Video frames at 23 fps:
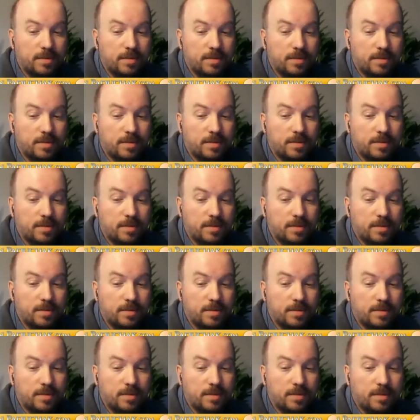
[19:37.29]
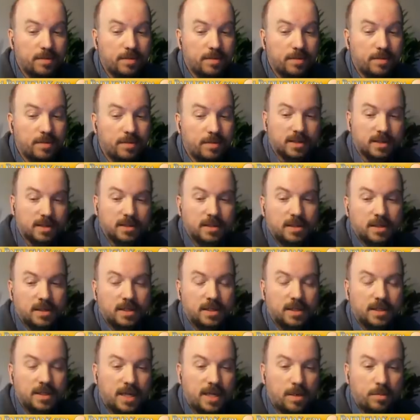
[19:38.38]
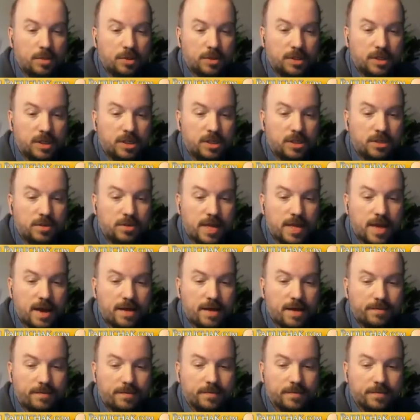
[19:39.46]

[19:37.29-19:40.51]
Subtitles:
because it does give you that that ability to do that.